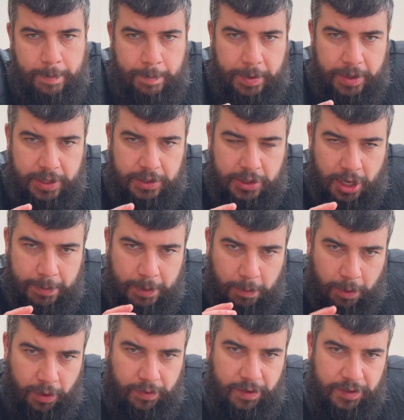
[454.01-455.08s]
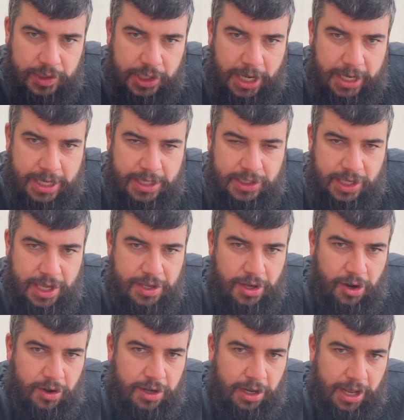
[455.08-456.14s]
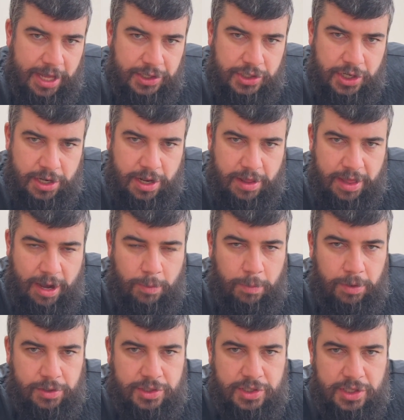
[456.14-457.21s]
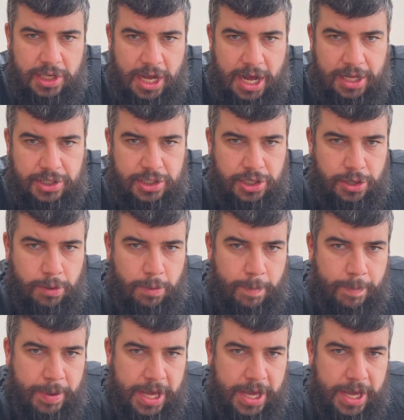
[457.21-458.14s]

but there's going to be one of those jackets in your collection that will start to